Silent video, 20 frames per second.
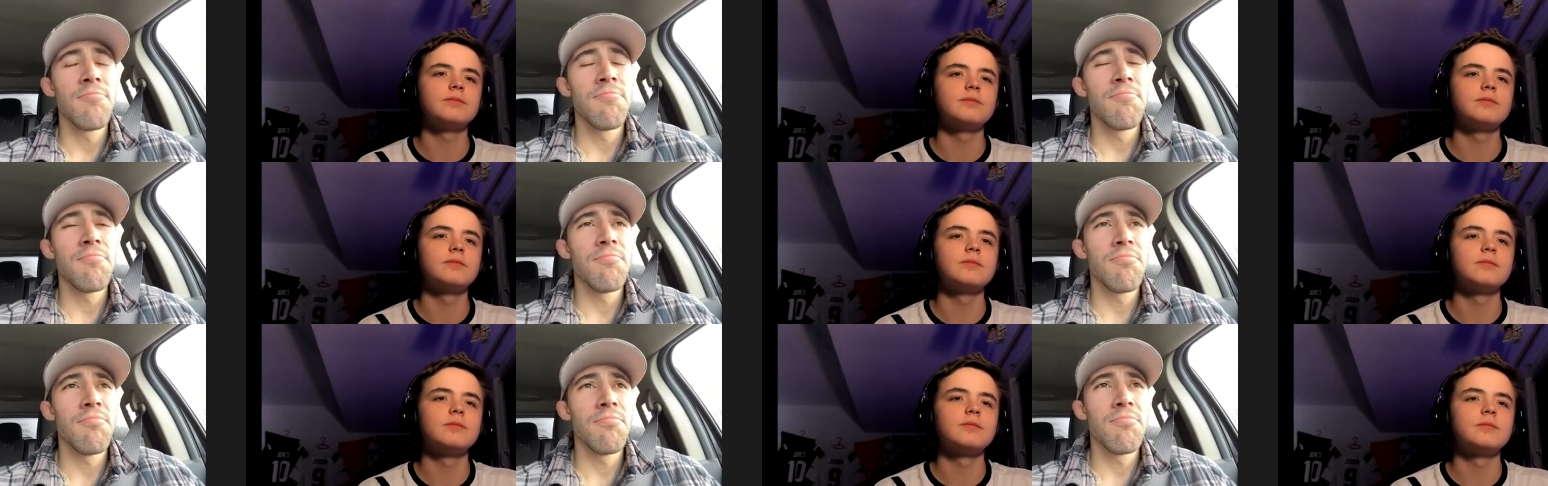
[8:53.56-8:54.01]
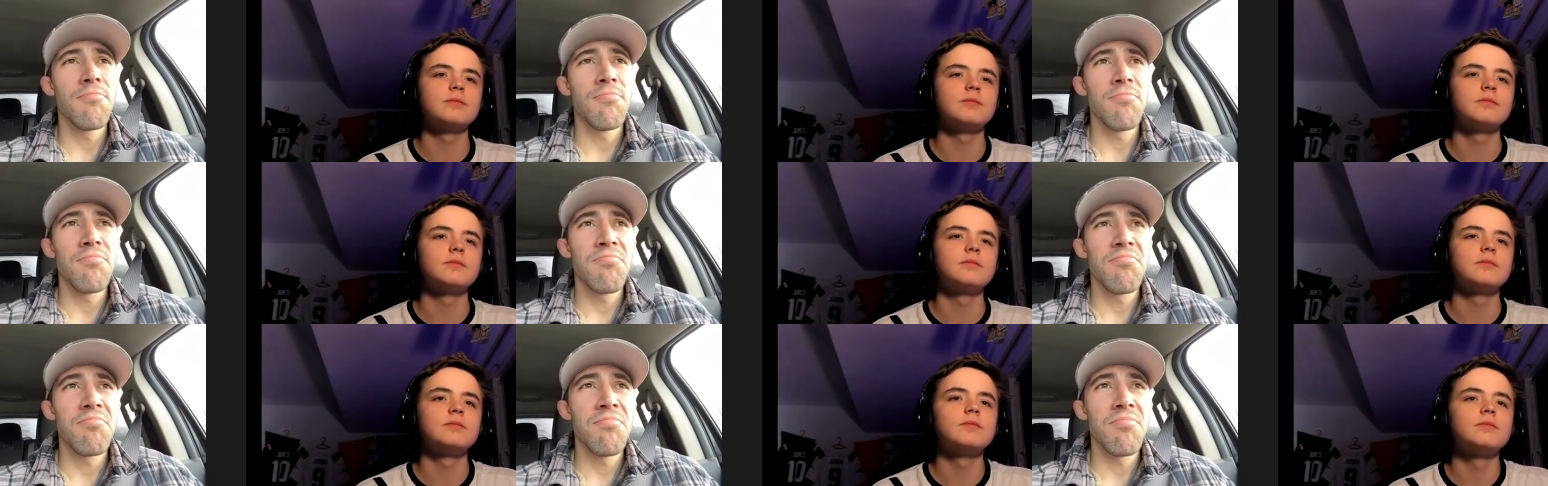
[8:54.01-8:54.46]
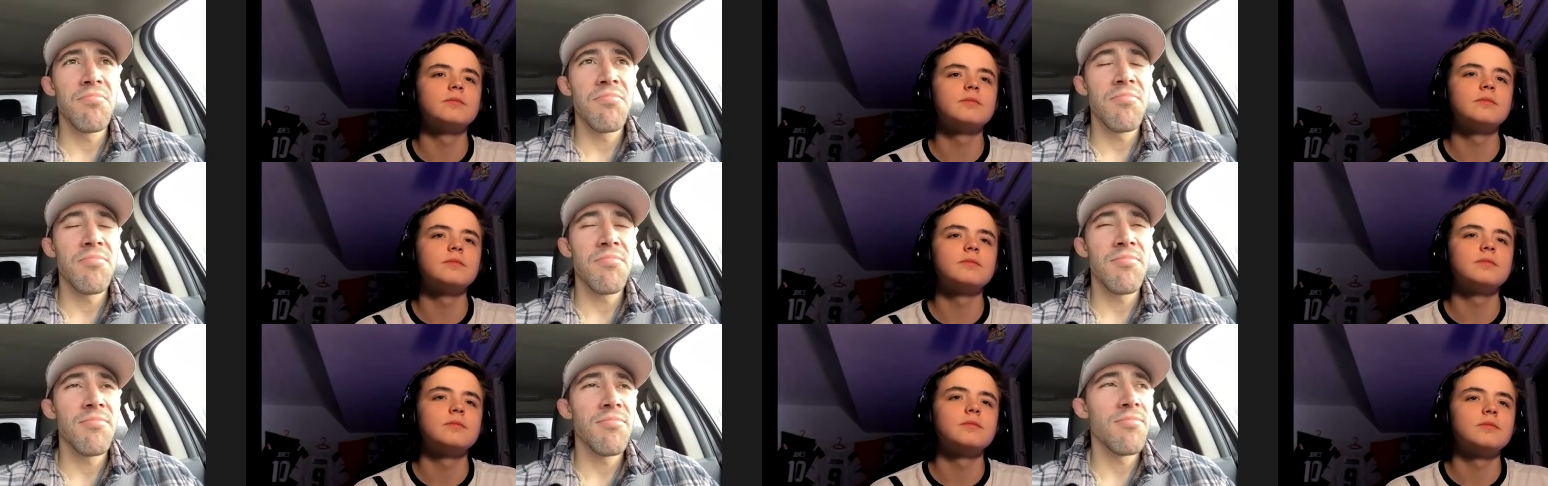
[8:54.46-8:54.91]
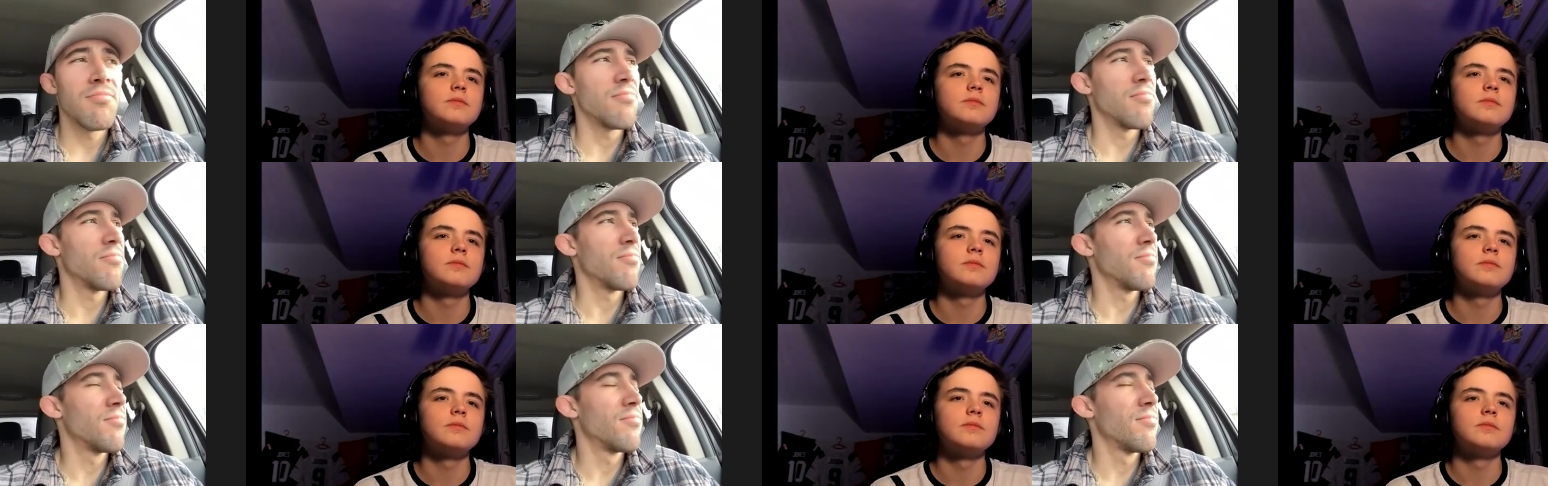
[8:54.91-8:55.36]

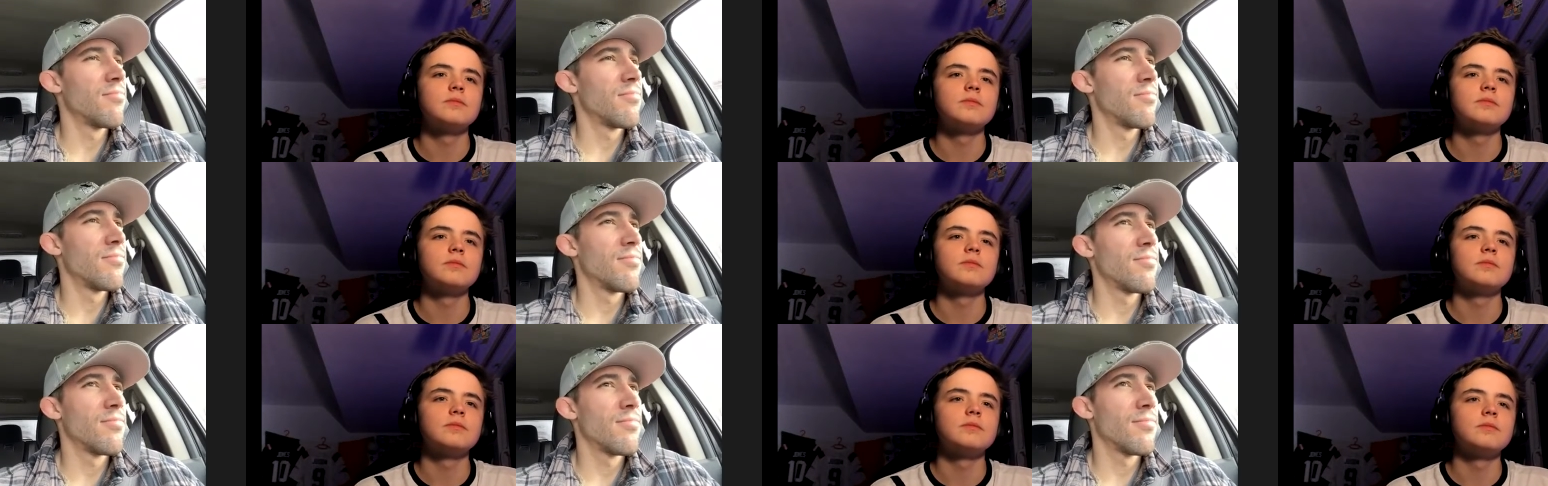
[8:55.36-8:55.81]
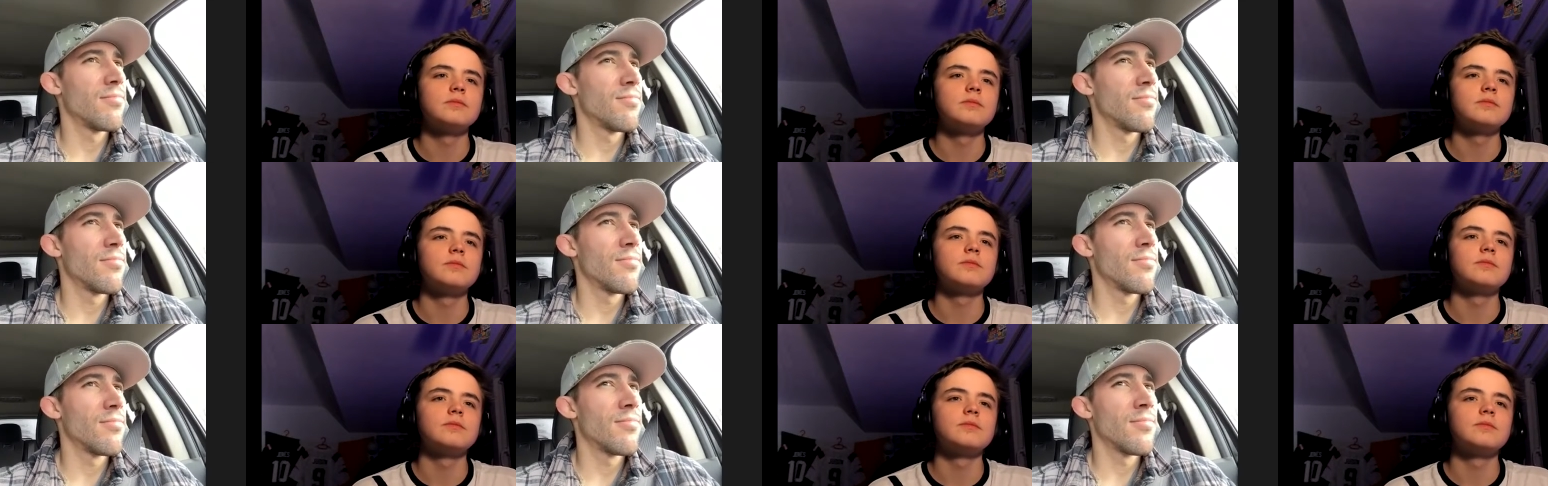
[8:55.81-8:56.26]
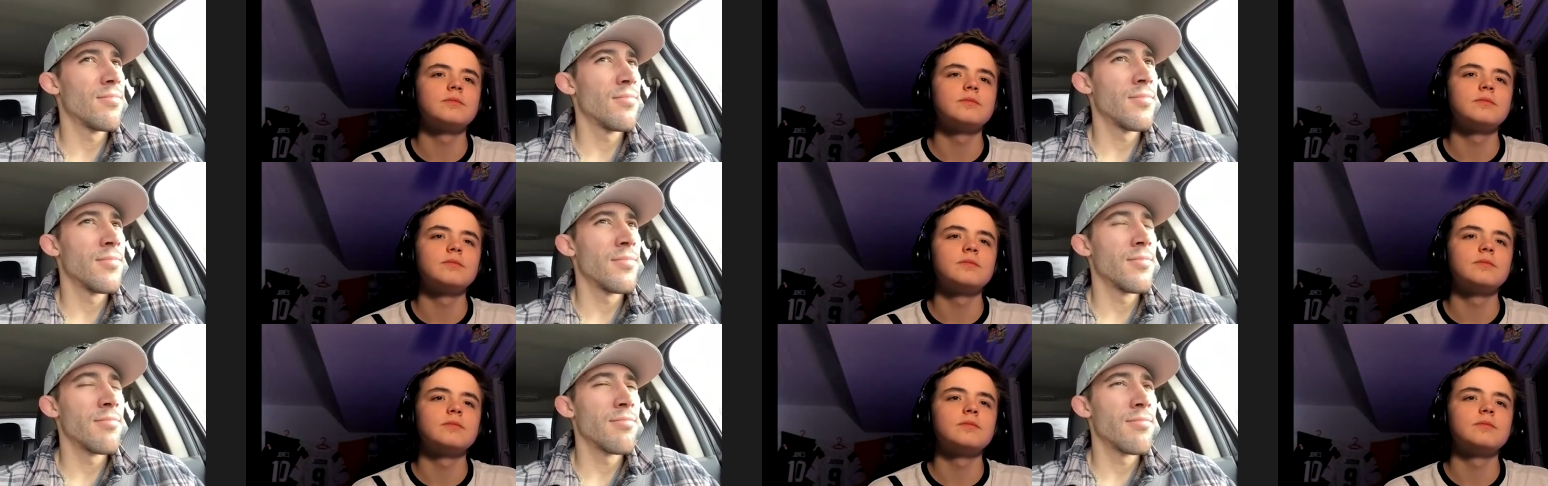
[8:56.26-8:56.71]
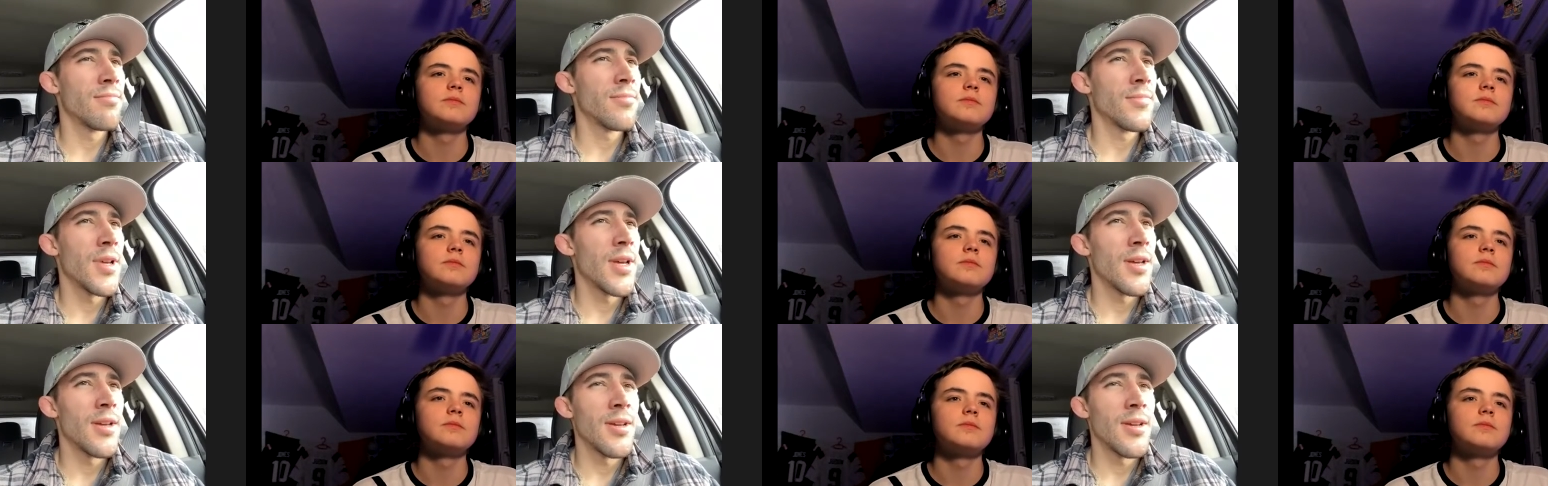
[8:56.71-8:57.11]
No one is speaking in this clip.